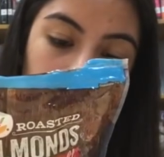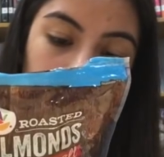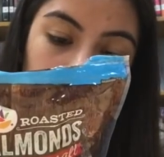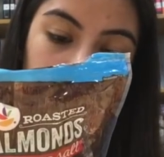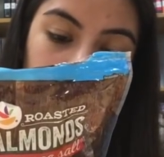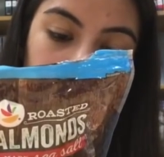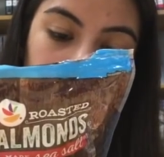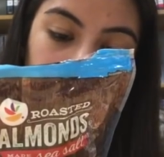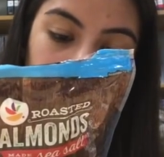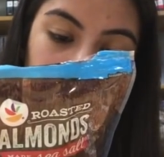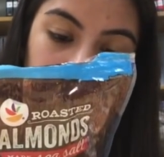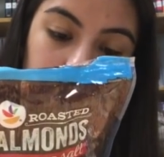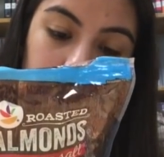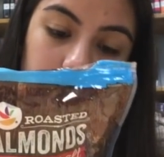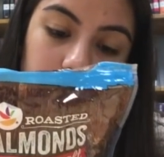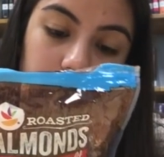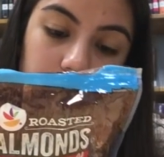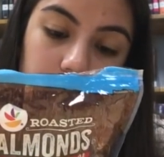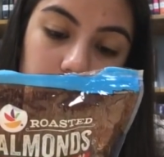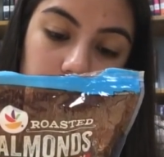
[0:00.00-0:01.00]

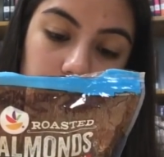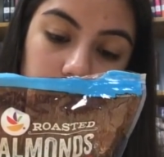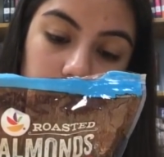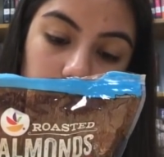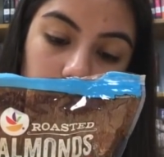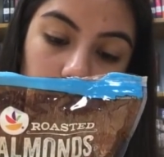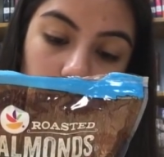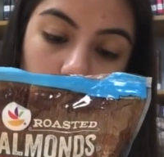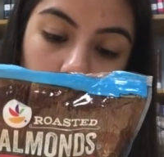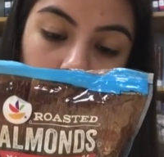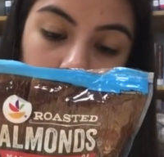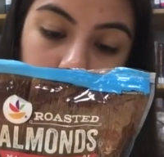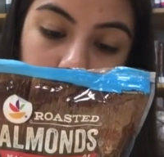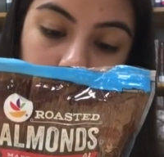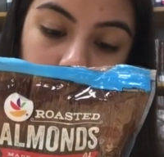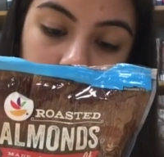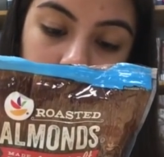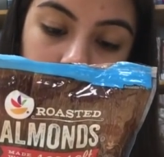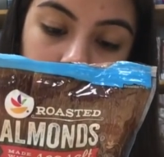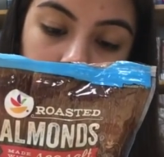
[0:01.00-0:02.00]
Ingredients:
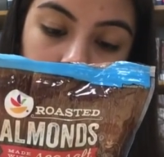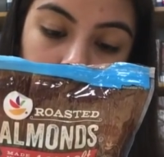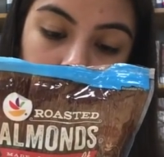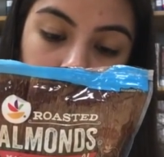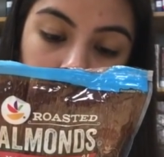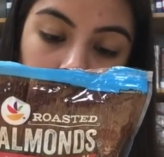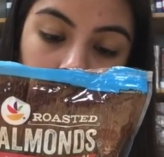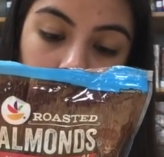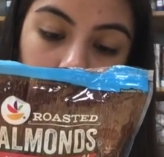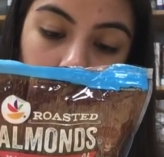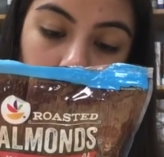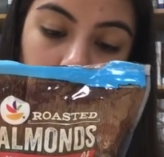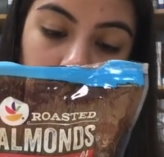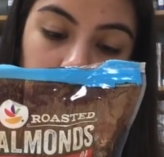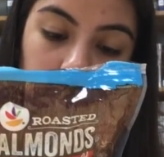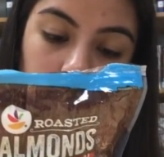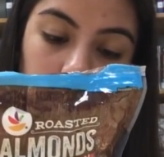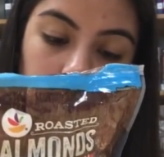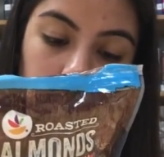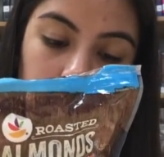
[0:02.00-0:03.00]
almonds, peanut
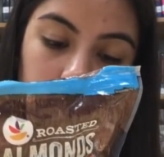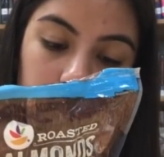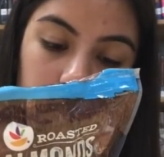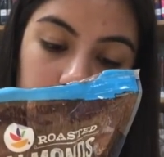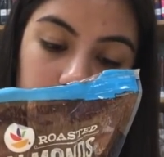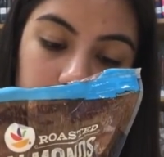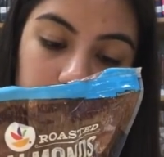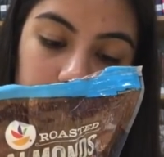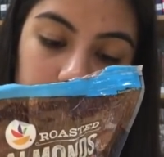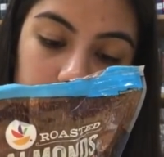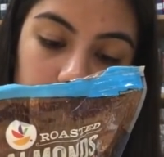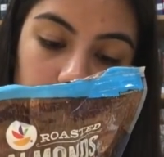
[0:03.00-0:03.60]
oil, sea